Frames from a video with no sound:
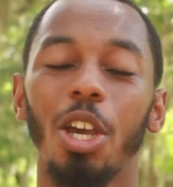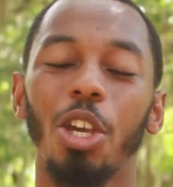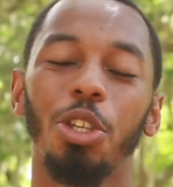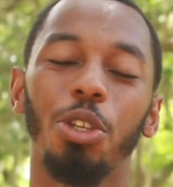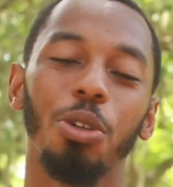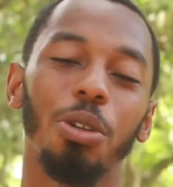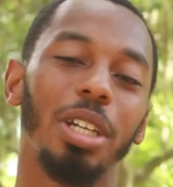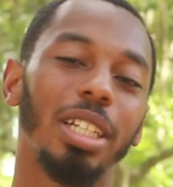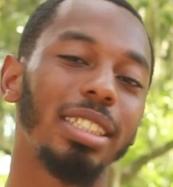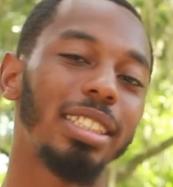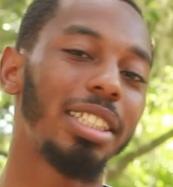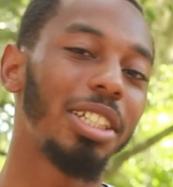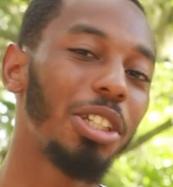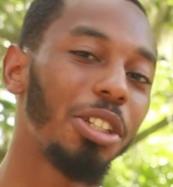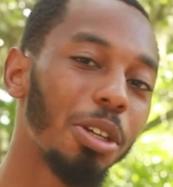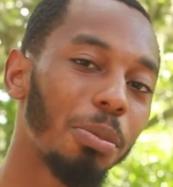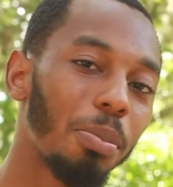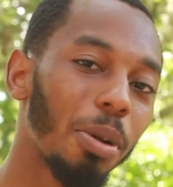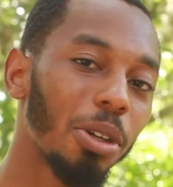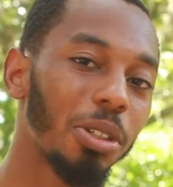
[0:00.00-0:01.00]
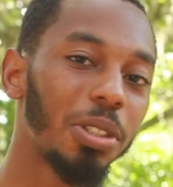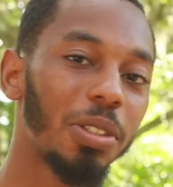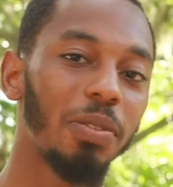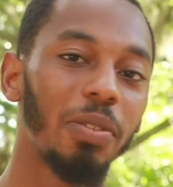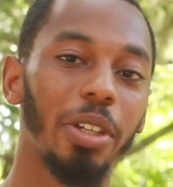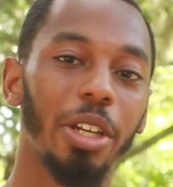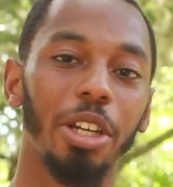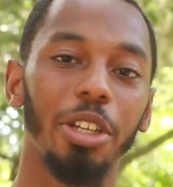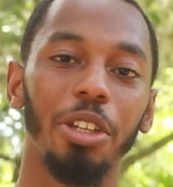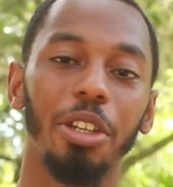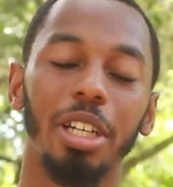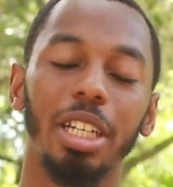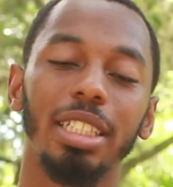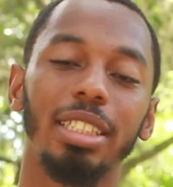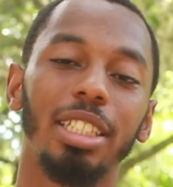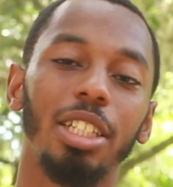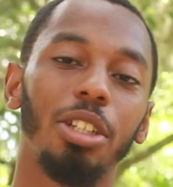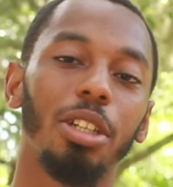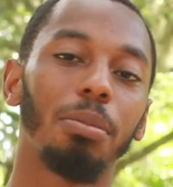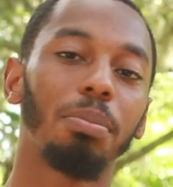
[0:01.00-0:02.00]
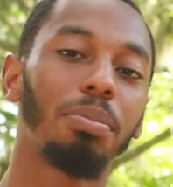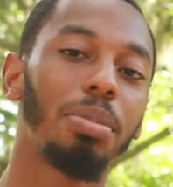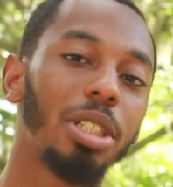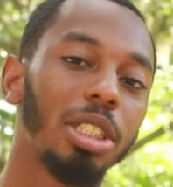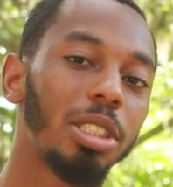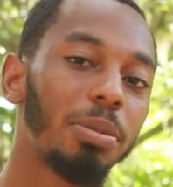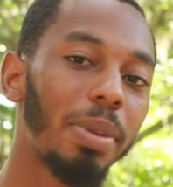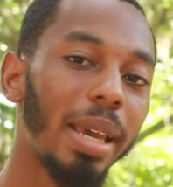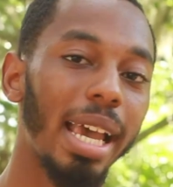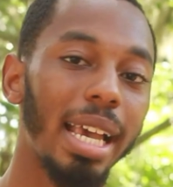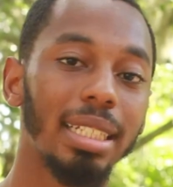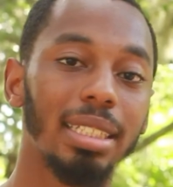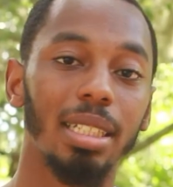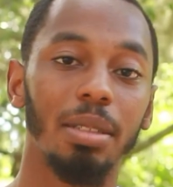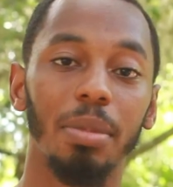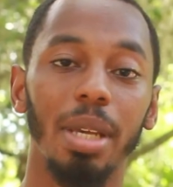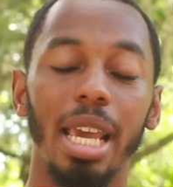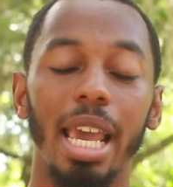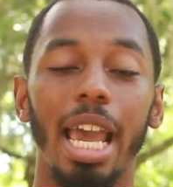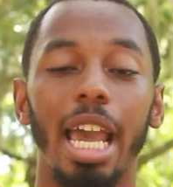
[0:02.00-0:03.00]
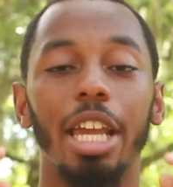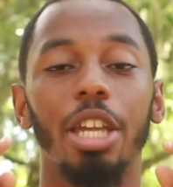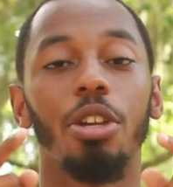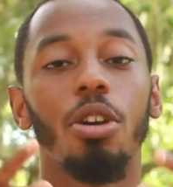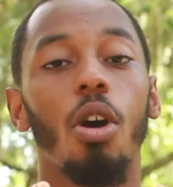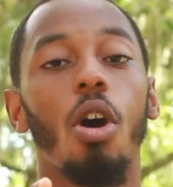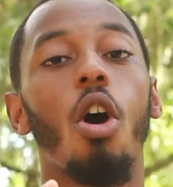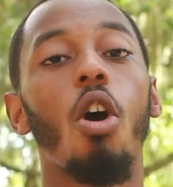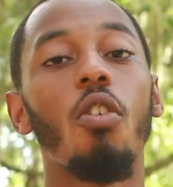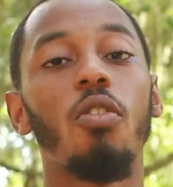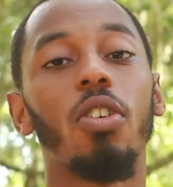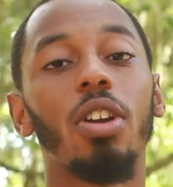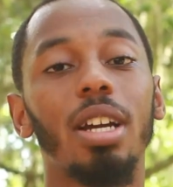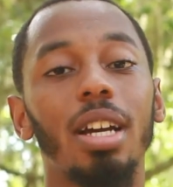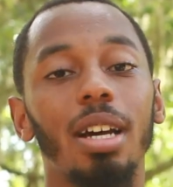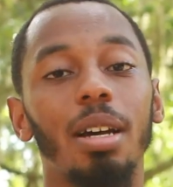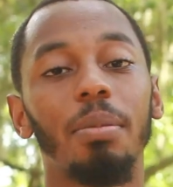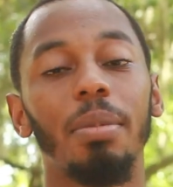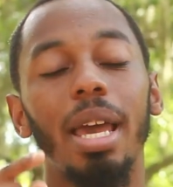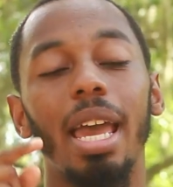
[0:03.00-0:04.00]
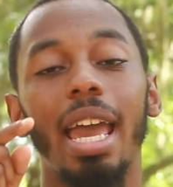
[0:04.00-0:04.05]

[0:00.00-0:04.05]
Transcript: you'll continue to persevere, you'll continue to push past them, and you'll overcome